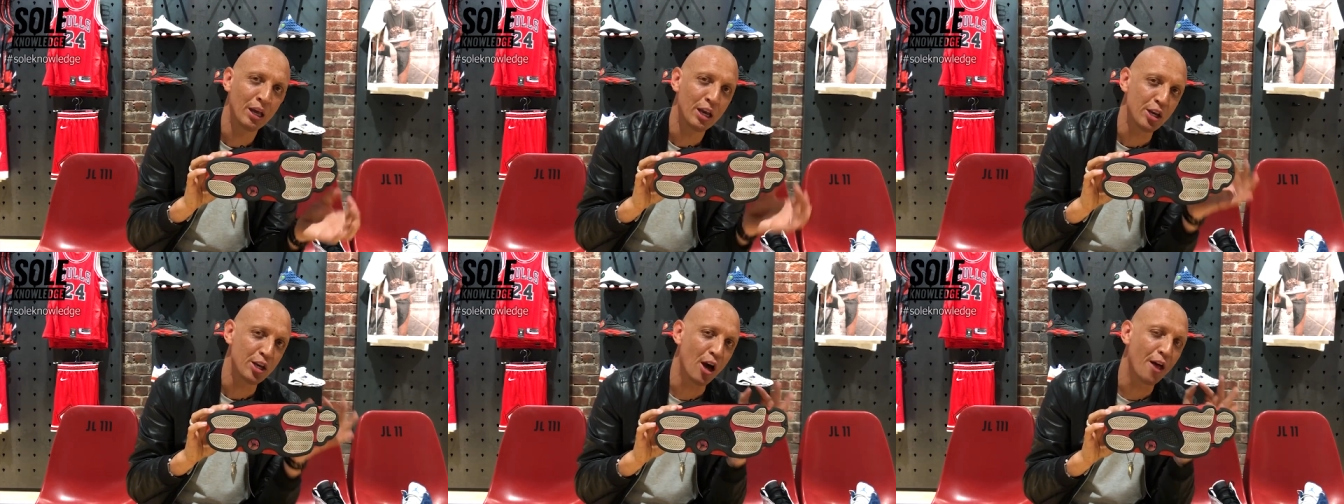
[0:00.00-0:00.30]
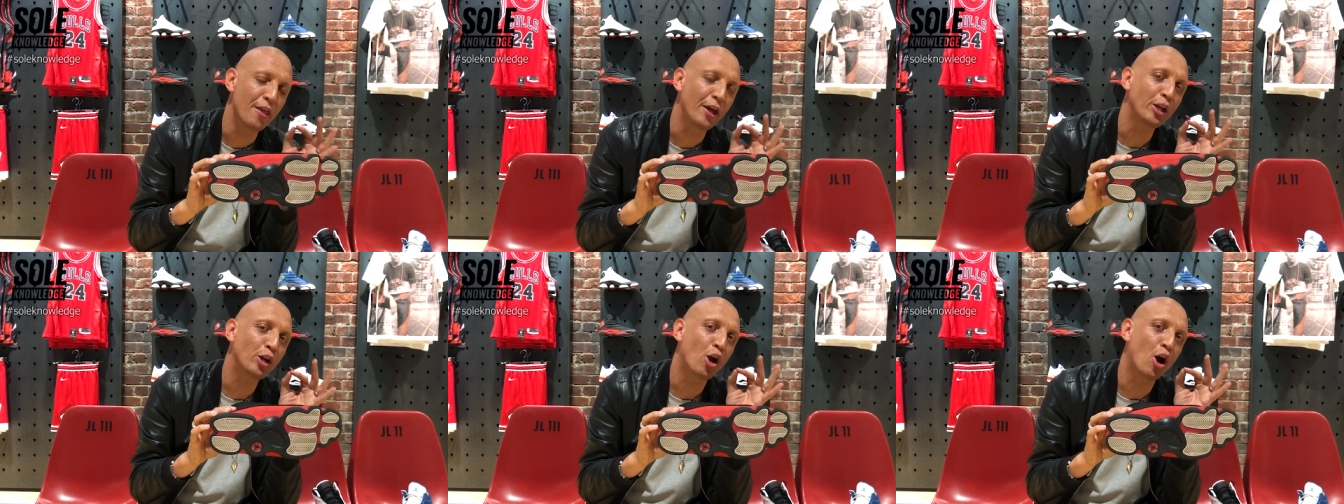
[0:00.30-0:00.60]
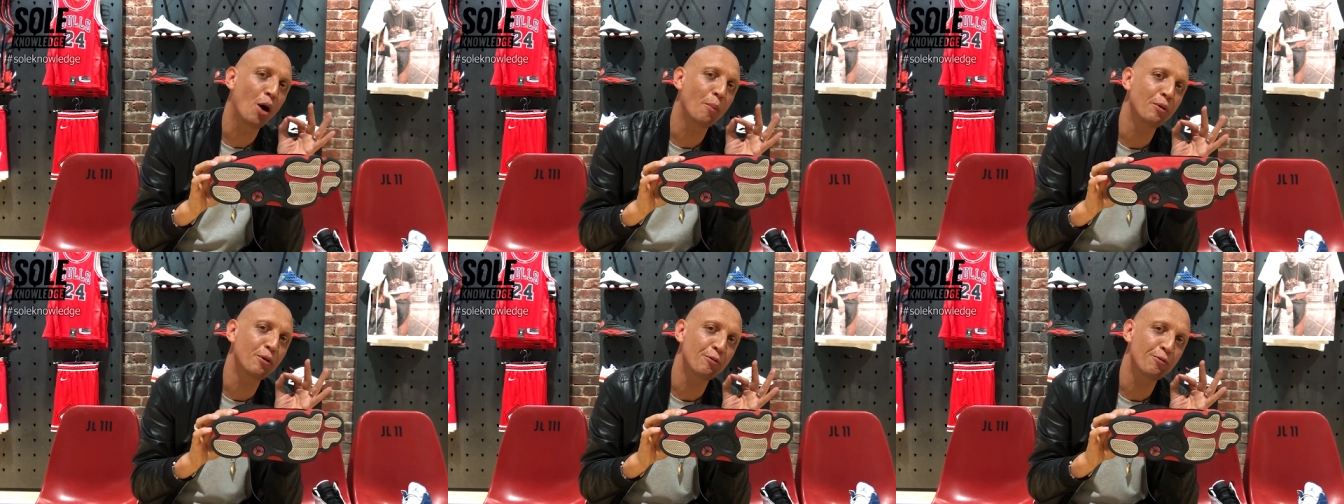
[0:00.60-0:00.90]
Now that
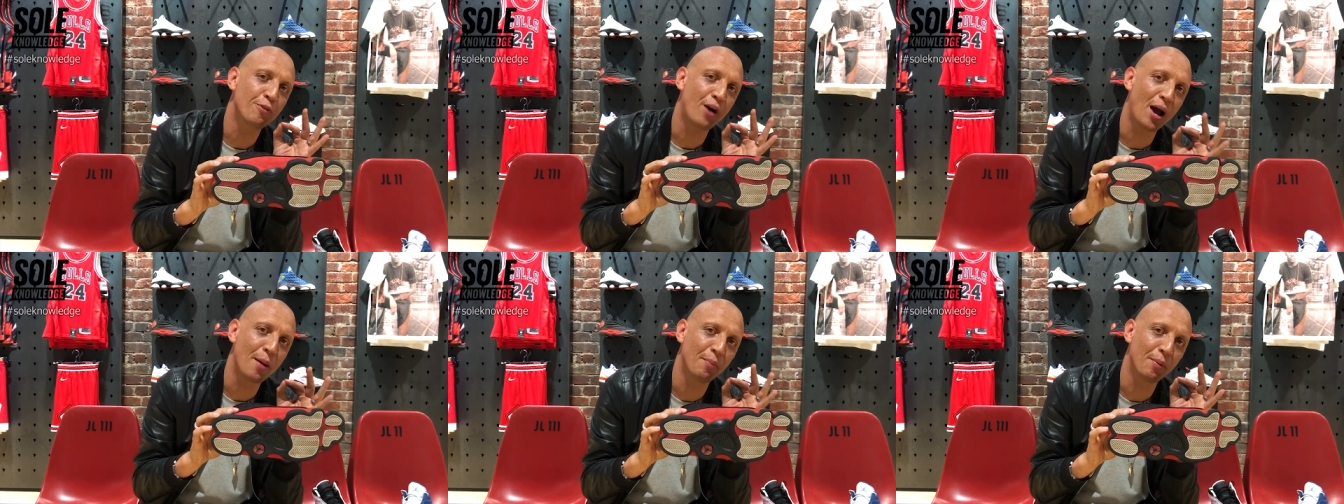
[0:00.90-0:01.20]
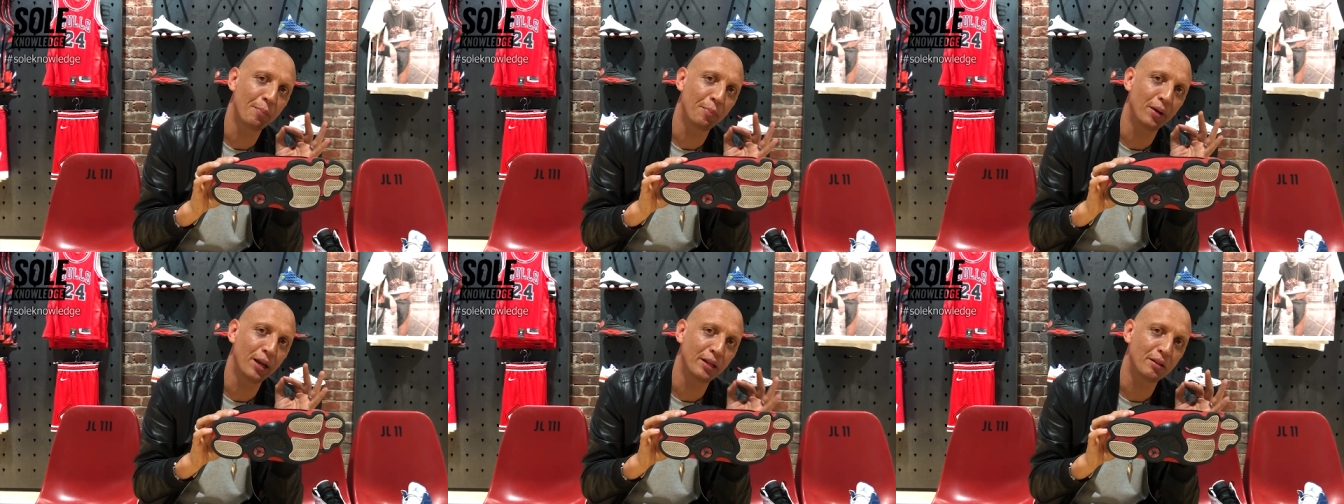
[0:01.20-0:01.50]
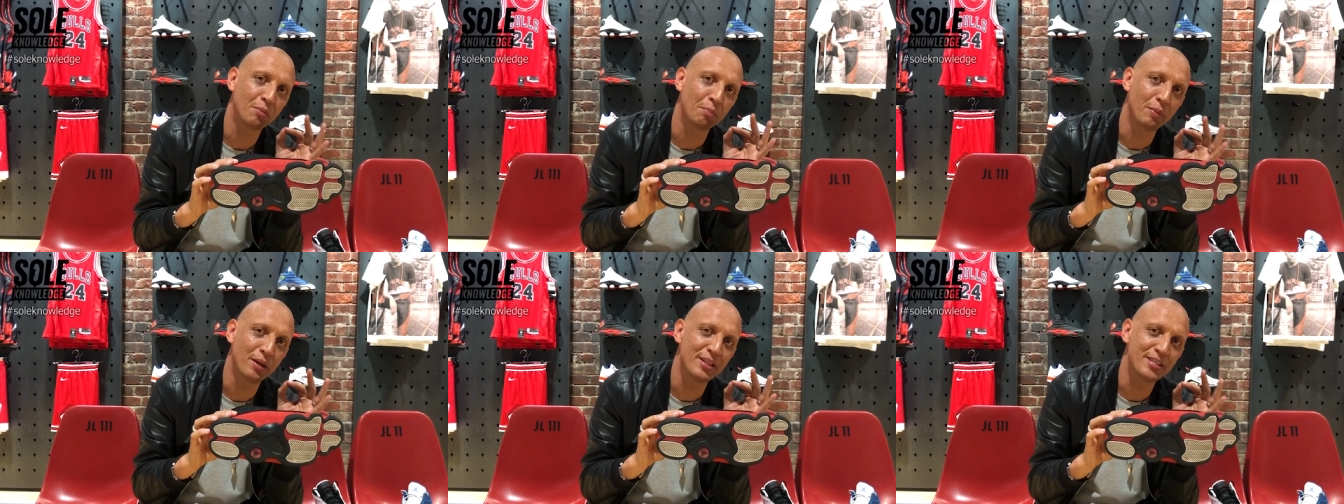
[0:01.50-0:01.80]
carbon fiber
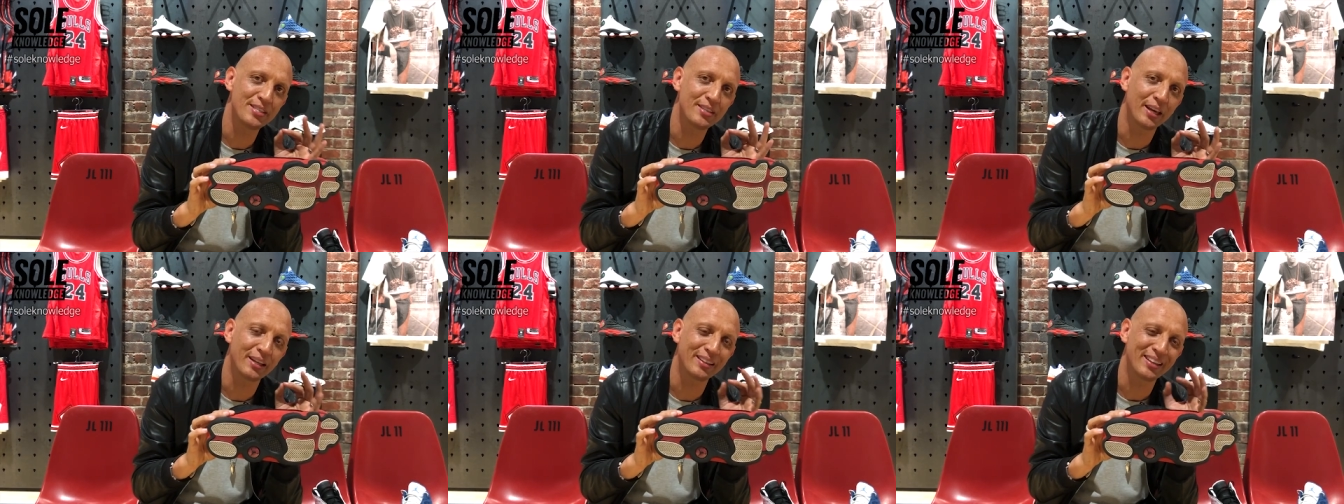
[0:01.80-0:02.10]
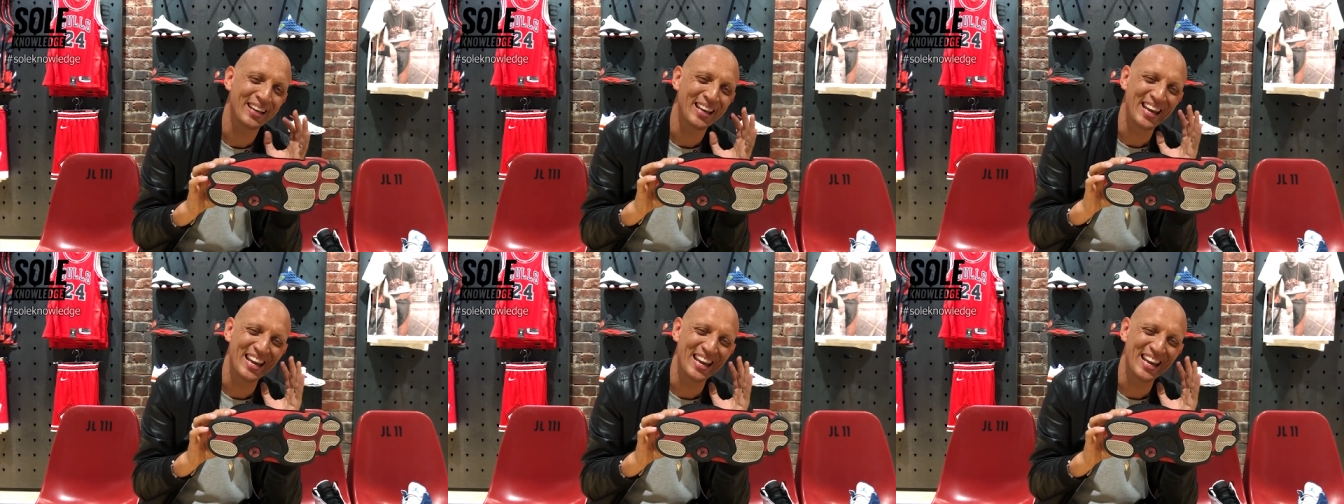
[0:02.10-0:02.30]
plate means that